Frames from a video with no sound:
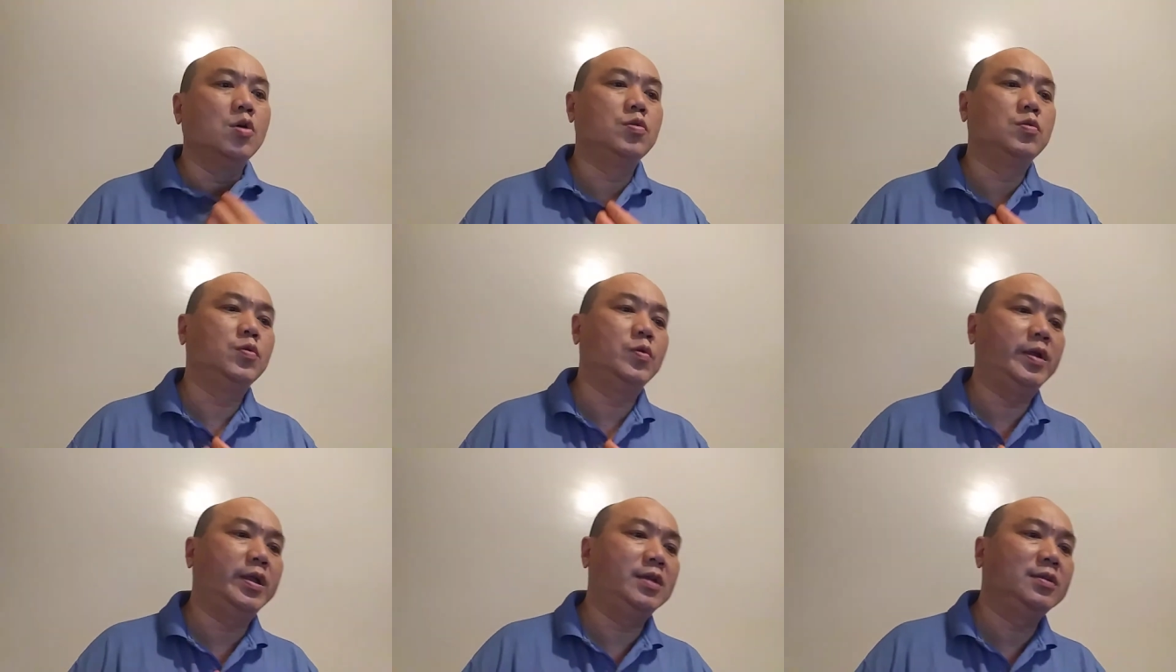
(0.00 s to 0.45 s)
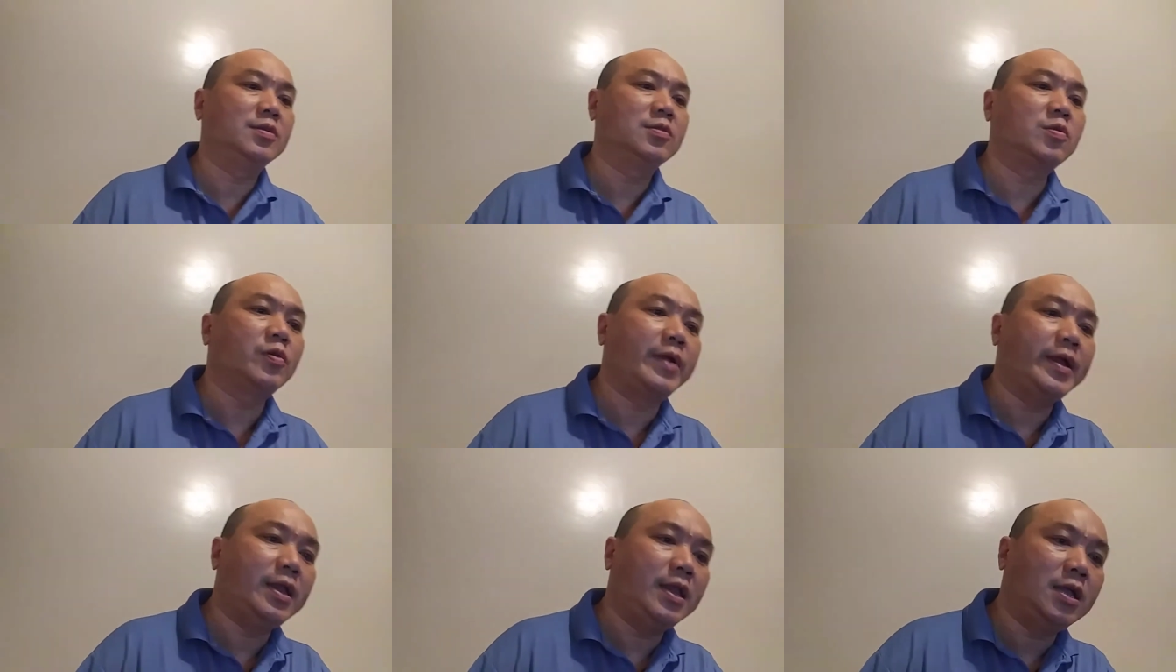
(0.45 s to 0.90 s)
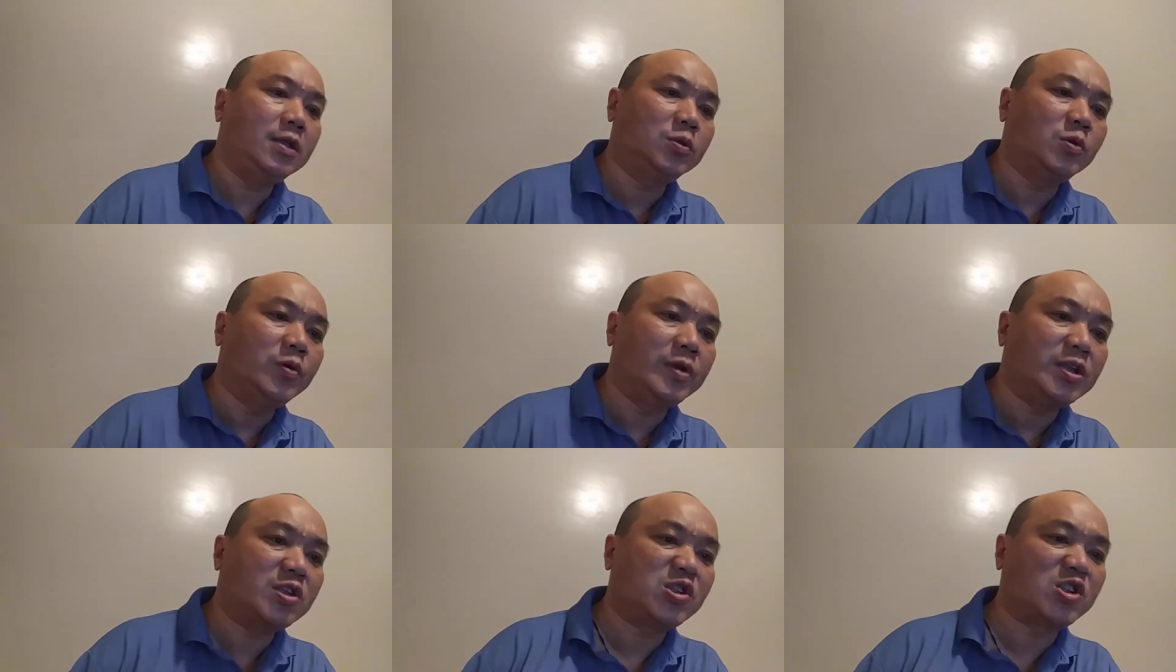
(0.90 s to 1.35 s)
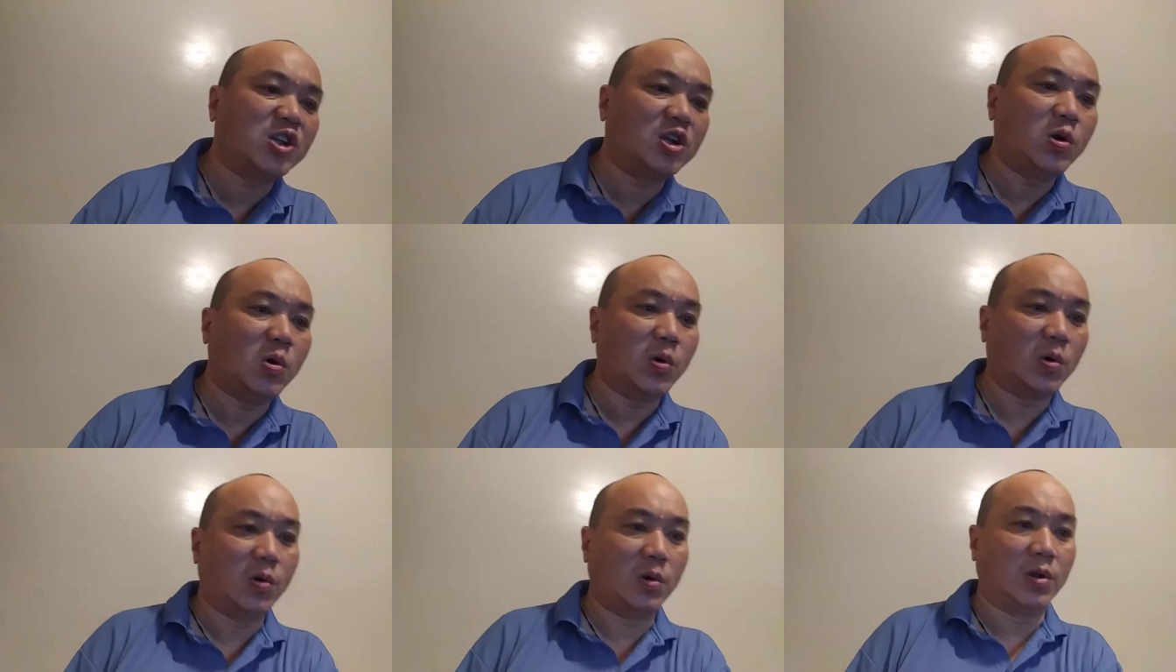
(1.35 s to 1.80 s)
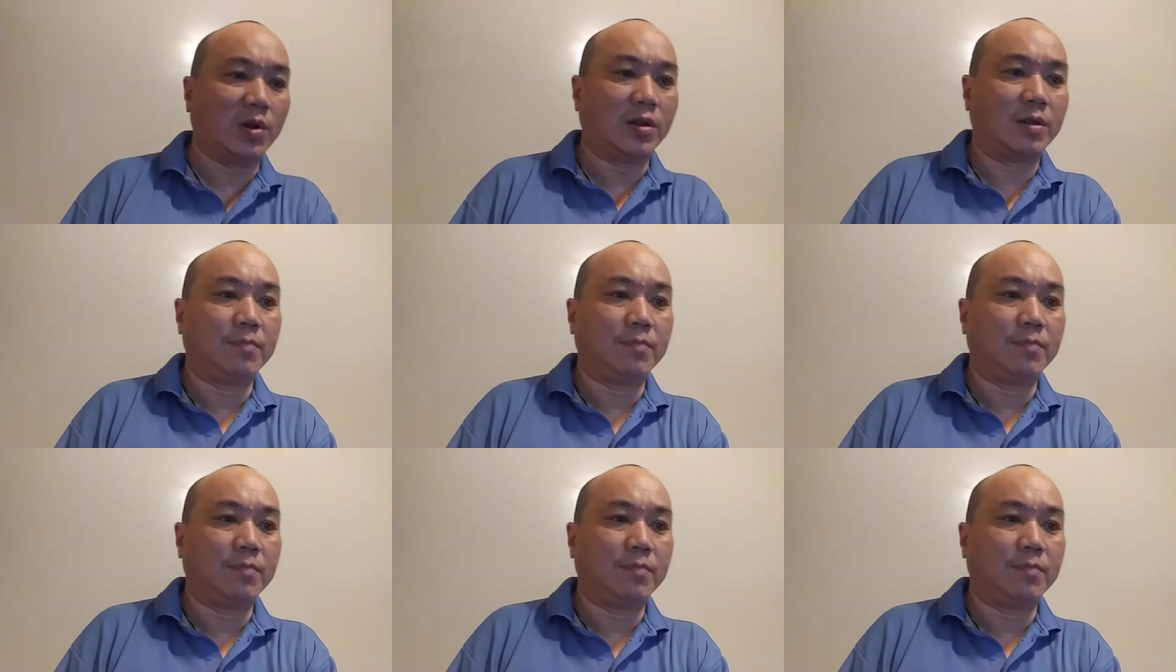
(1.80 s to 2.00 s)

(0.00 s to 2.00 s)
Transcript: during the training to reach the goal,